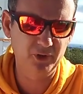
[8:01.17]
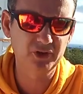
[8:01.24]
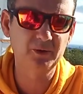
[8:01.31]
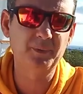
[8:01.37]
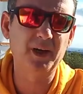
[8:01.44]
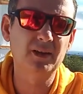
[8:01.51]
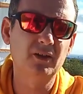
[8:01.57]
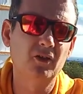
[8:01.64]

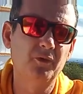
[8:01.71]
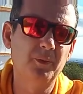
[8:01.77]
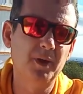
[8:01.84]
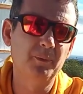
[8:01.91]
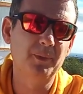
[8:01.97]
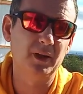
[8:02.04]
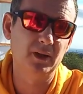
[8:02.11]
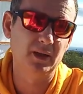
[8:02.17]
most part of
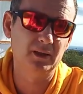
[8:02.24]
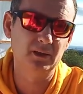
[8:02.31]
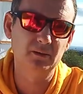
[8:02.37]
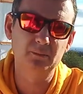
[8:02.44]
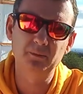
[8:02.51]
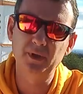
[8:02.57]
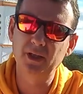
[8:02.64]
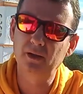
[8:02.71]
people,
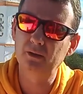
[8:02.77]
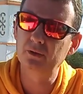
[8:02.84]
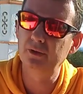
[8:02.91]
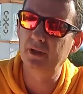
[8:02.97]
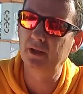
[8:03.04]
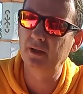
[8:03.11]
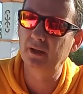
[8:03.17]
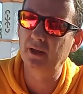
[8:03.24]
and me
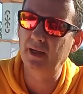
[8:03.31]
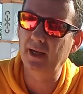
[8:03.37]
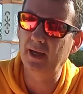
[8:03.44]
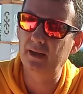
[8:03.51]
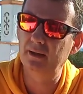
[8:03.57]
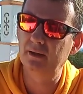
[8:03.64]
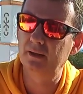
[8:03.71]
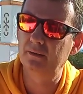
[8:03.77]
included,
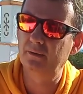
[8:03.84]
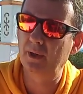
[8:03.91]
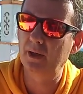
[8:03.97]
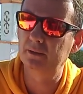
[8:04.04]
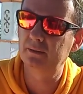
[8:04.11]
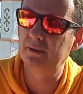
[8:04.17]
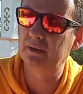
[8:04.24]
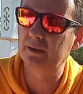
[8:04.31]
had
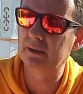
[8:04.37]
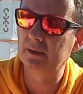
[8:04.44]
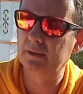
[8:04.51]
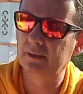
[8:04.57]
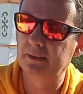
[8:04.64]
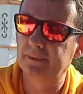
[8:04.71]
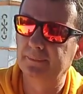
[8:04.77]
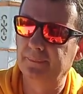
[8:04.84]
about
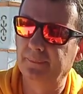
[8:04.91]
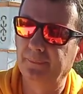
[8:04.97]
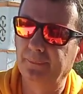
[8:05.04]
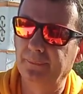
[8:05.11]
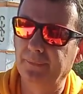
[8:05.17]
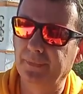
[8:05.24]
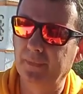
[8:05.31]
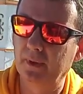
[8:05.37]

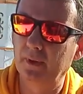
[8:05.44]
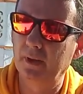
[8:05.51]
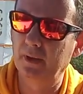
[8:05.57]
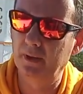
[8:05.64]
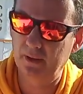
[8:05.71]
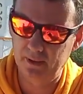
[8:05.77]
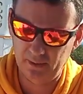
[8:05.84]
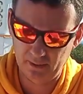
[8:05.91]
um,
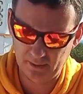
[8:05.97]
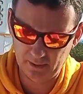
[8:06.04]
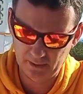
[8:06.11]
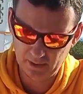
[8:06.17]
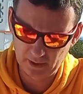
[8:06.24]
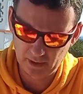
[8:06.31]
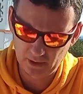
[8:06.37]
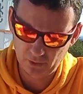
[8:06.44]
the
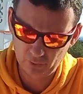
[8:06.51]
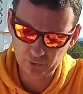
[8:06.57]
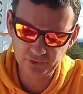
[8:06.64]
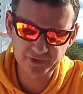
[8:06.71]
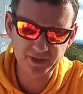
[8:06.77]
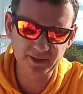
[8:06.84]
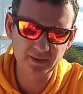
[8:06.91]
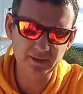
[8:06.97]

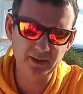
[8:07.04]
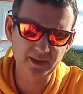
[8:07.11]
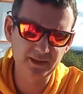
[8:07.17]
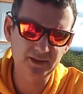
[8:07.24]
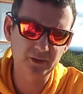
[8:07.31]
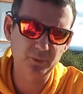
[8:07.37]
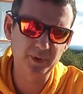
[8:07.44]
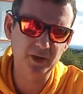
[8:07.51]
using
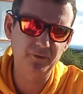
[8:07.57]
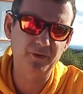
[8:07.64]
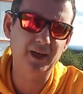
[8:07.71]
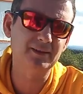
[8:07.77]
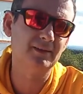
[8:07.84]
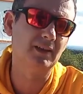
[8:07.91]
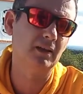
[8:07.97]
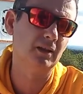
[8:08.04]
this with
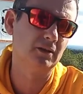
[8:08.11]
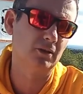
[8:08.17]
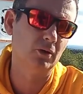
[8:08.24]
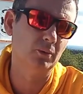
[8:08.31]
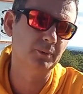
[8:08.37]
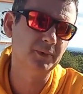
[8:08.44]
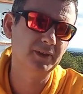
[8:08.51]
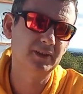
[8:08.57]
fast
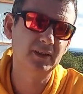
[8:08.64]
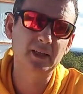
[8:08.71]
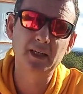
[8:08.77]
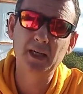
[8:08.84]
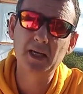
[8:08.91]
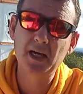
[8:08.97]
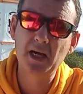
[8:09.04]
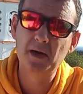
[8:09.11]
telescopes.
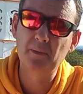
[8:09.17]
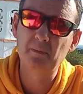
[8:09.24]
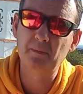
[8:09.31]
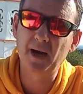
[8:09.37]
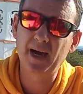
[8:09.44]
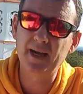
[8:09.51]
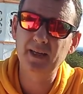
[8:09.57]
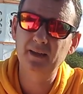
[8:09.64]

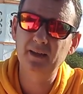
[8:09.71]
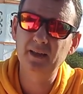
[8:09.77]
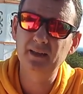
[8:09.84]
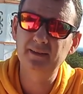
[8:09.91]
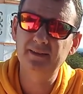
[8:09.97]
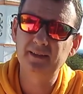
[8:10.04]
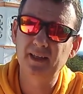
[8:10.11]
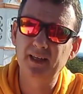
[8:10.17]
Mine
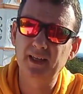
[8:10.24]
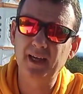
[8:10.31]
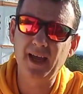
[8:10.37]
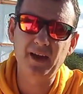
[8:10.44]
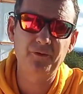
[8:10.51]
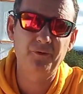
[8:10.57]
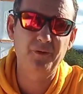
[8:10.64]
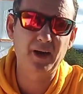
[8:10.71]
is uh,
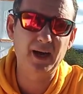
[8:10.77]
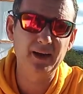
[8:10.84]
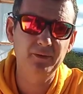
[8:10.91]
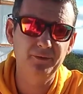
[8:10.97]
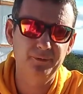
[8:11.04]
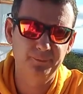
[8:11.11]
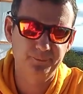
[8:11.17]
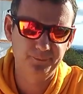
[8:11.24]
F
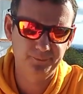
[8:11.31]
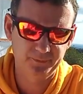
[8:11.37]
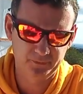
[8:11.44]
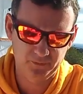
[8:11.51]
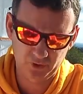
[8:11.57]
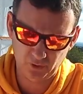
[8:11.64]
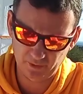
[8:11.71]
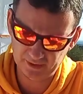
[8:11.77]
five,
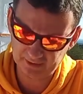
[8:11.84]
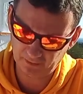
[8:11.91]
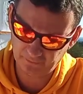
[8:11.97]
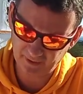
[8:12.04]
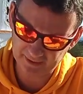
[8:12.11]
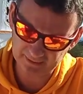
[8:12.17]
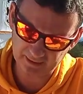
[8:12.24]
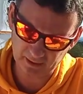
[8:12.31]
so it's a
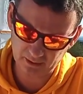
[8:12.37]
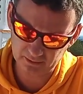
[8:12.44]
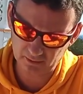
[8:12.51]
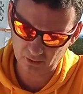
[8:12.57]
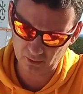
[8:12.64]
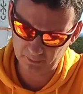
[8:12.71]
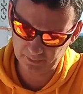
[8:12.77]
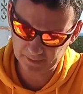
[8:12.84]
fast
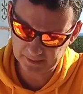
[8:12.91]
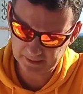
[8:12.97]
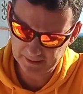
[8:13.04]
telescope,